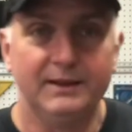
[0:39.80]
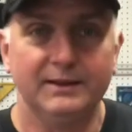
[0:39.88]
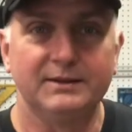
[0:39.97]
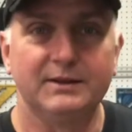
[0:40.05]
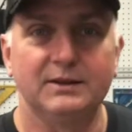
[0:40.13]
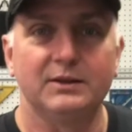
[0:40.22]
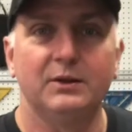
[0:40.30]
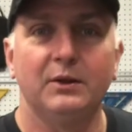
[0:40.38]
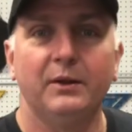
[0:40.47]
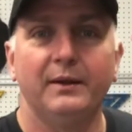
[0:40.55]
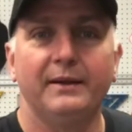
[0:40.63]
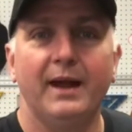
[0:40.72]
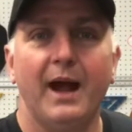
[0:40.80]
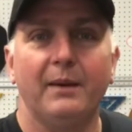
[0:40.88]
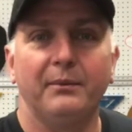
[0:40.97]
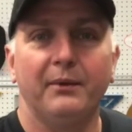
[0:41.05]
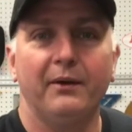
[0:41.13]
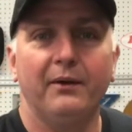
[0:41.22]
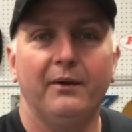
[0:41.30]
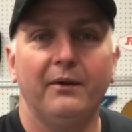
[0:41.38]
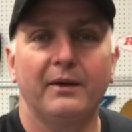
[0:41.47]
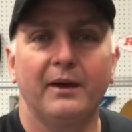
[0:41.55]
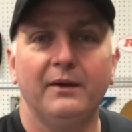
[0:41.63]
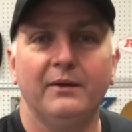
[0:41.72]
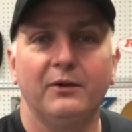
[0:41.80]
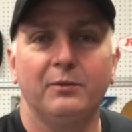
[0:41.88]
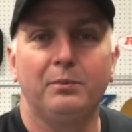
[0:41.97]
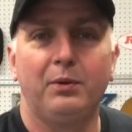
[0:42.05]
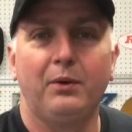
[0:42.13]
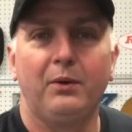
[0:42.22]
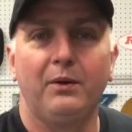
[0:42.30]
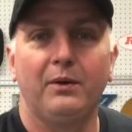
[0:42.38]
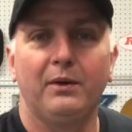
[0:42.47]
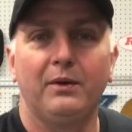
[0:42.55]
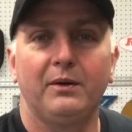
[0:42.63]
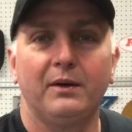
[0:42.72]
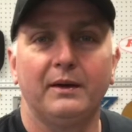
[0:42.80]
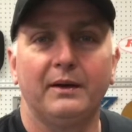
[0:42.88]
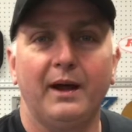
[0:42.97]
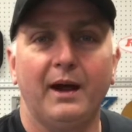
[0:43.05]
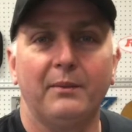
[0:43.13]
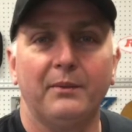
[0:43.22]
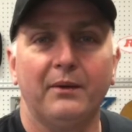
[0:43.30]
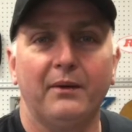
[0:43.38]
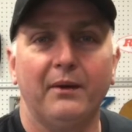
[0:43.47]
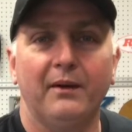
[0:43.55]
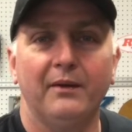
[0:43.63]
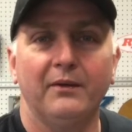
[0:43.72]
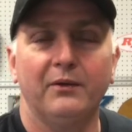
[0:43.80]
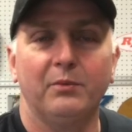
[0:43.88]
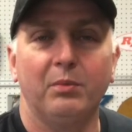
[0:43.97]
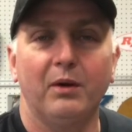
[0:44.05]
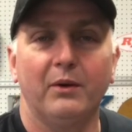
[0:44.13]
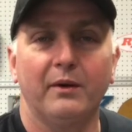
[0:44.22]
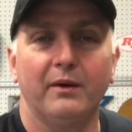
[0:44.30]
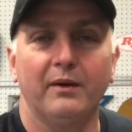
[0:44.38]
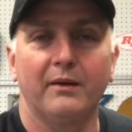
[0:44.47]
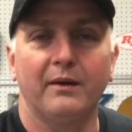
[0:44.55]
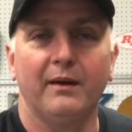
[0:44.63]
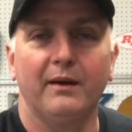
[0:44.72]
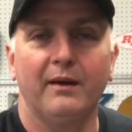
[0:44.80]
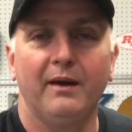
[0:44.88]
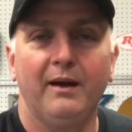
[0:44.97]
is this little adapter, okay? This poor little adapter that's broken, okay?